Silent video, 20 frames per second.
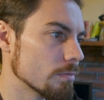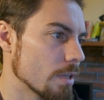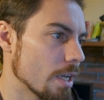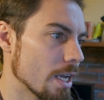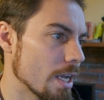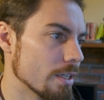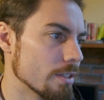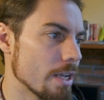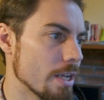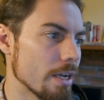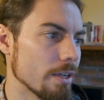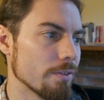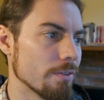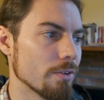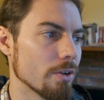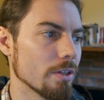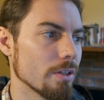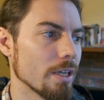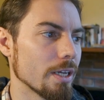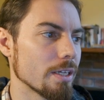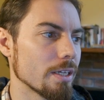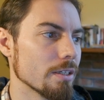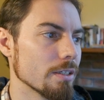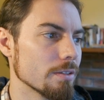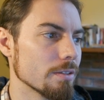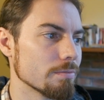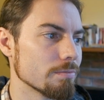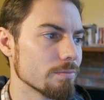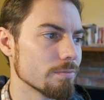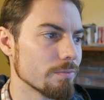And now you've got like
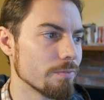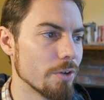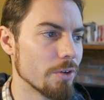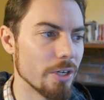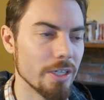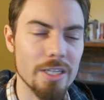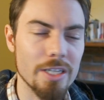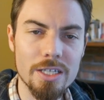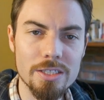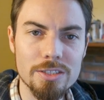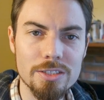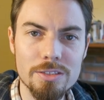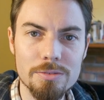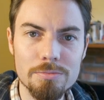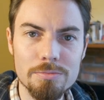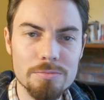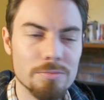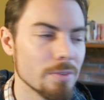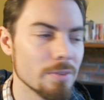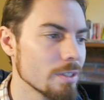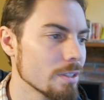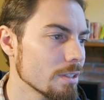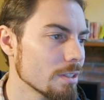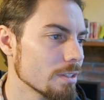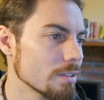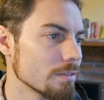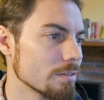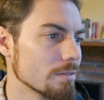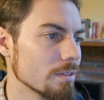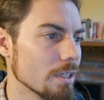a very custom
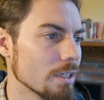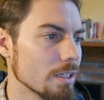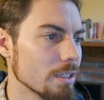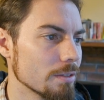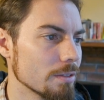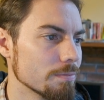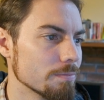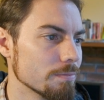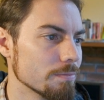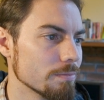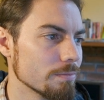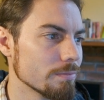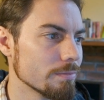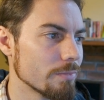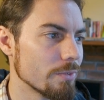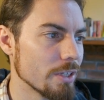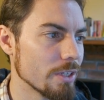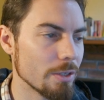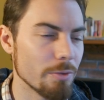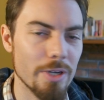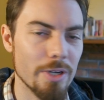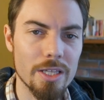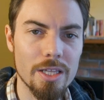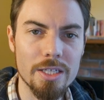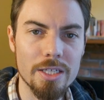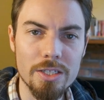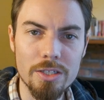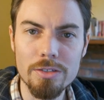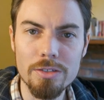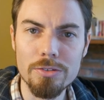thing where
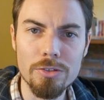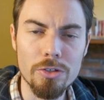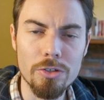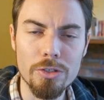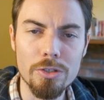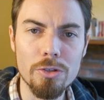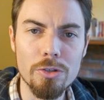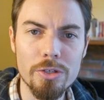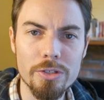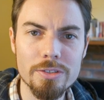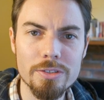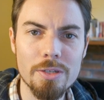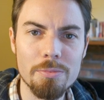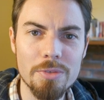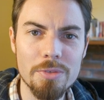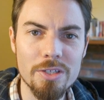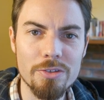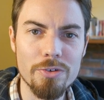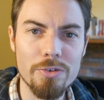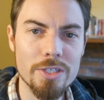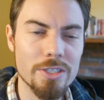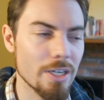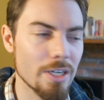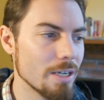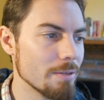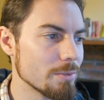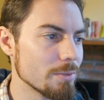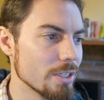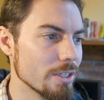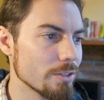like you know you look at something 3
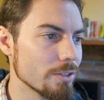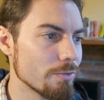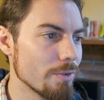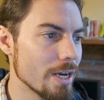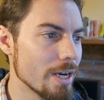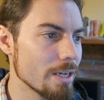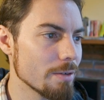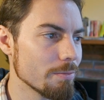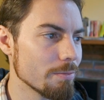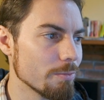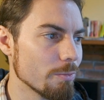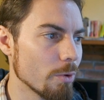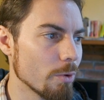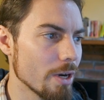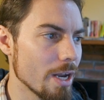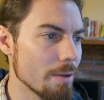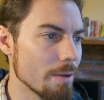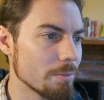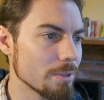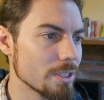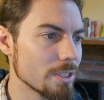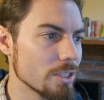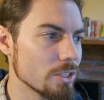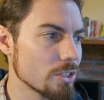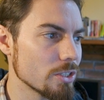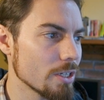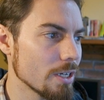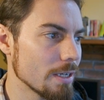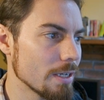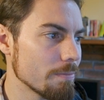times and it's random what happens
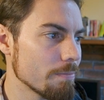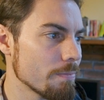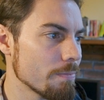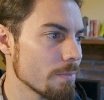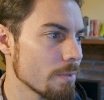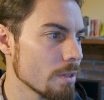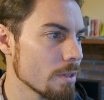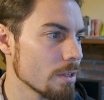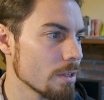each time.